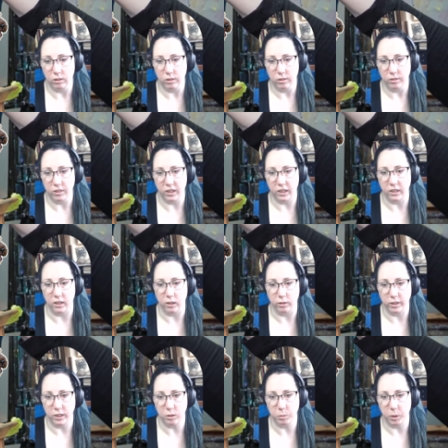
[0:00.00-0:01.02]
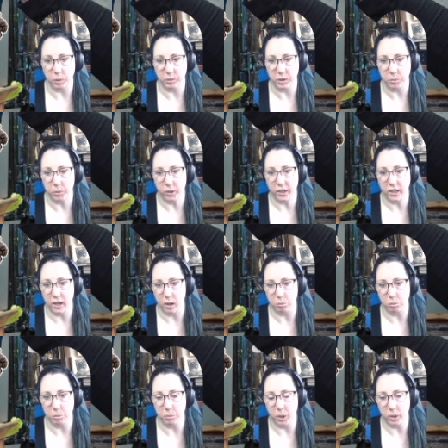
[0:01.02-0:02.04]
Fair enough. He's probably
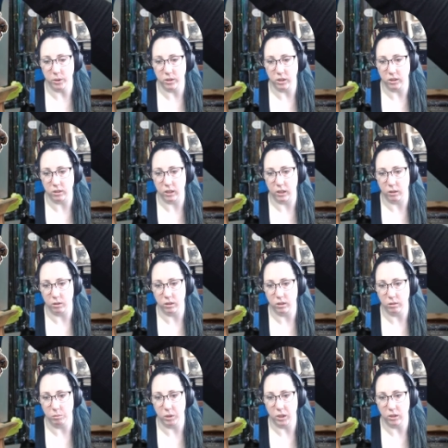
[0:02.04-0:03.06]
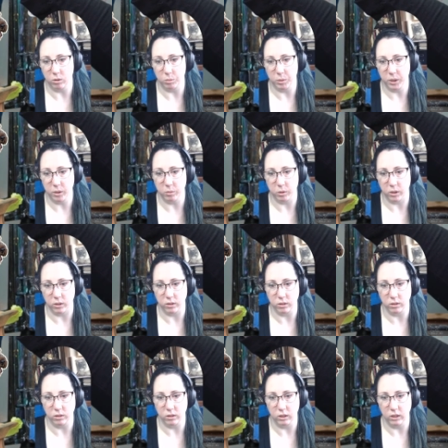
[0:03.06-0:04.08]
pre-nap mode just like my little bird
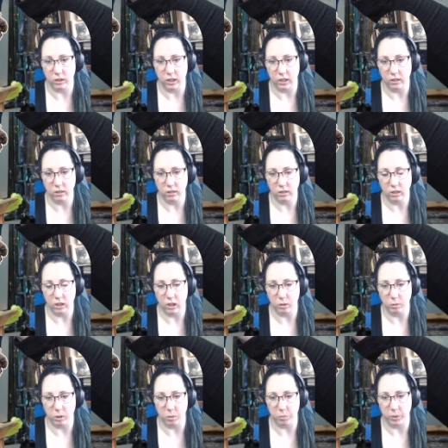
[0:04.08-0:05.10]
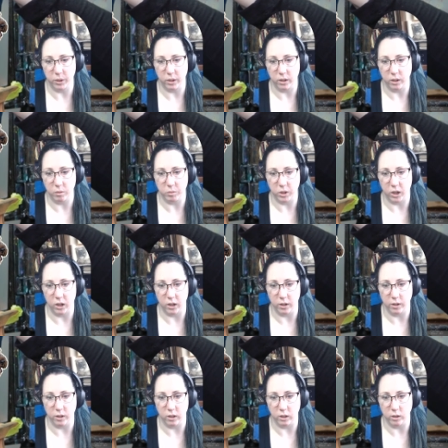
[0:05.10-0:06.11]
was, in that I'm grumpy and I'm tired
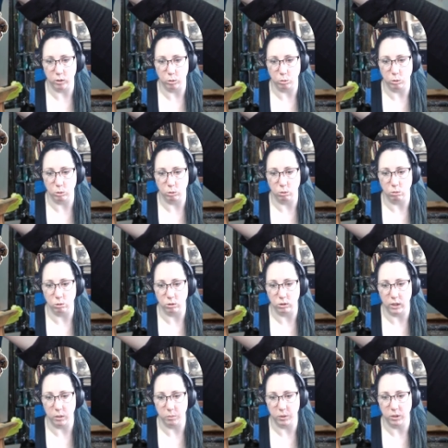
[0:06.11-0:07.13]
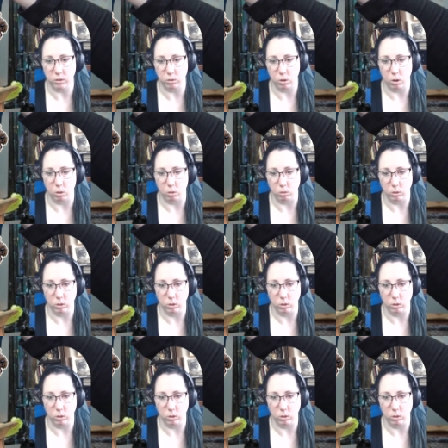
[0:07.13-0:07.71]
and I just want to go to sleep. It's cold.